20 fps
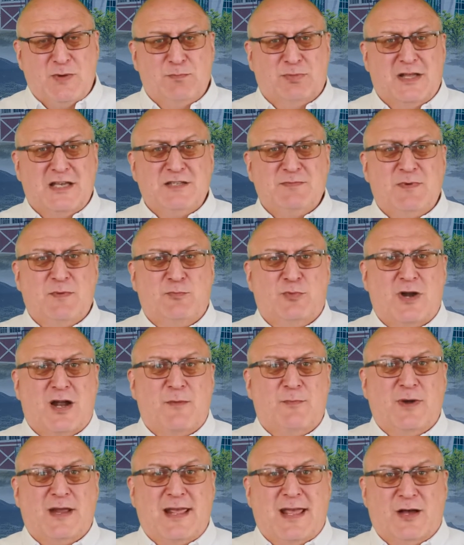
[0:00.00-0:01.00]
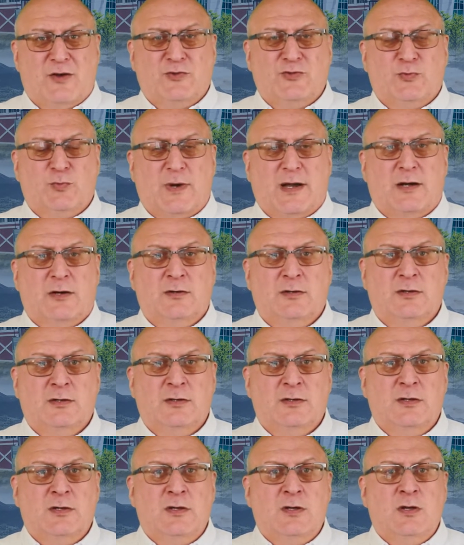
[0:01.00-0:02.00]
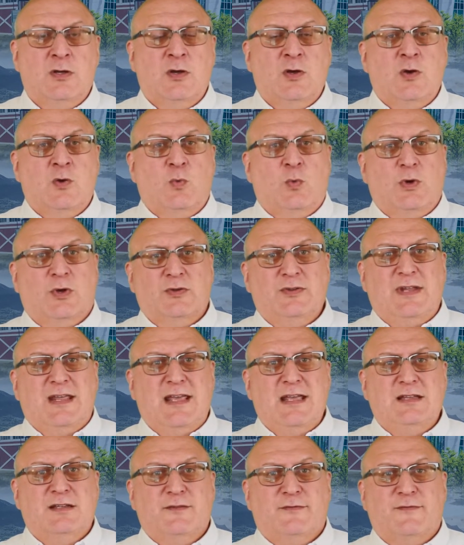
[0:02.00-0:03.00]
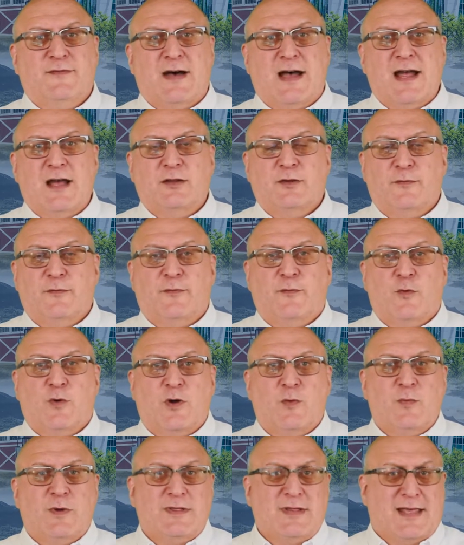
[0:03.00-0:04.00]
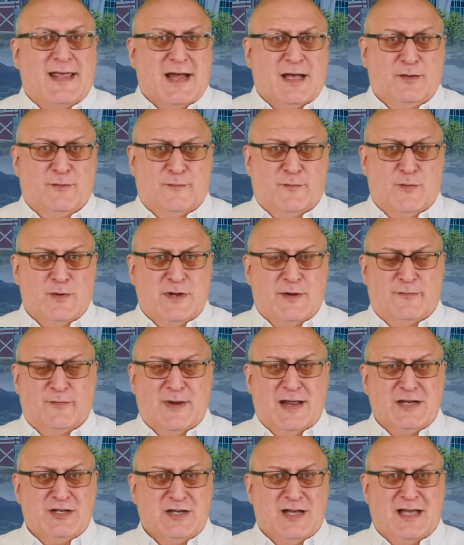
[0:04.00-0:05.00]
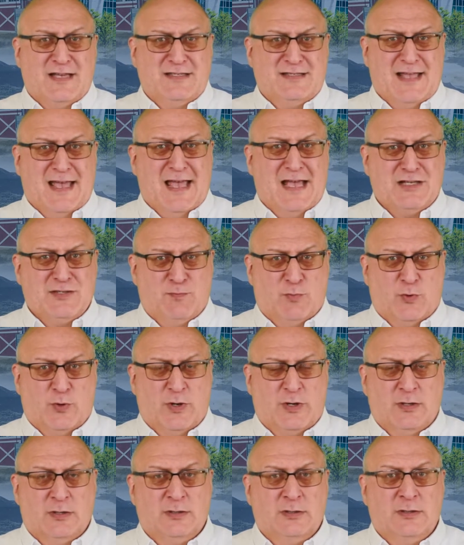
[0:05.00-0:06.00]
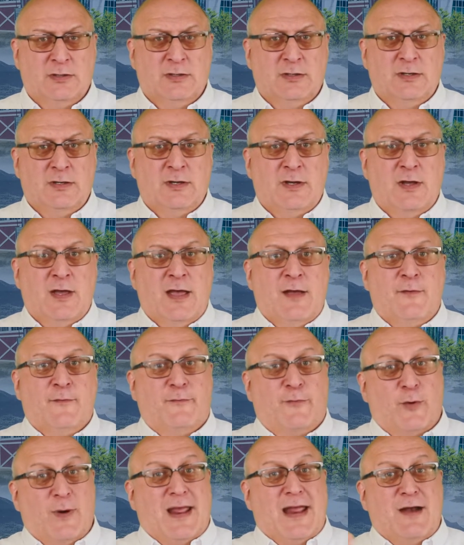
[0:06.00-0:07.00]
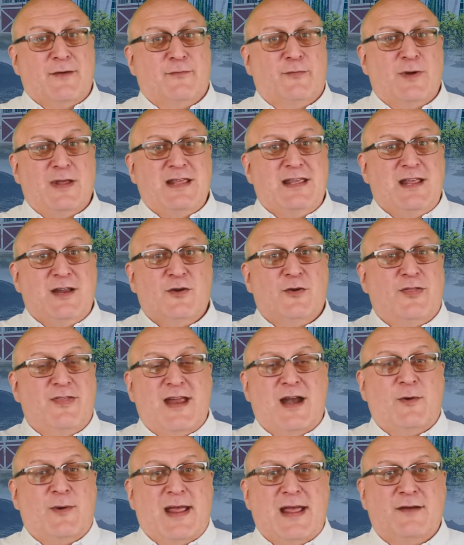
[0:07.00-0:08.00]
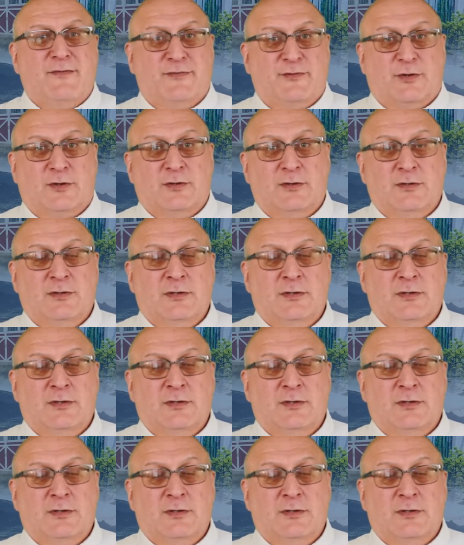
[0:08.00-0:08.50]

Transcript: replacement property elsewhere, will need to file a form with the California Franchise Tax Board for every year thereafter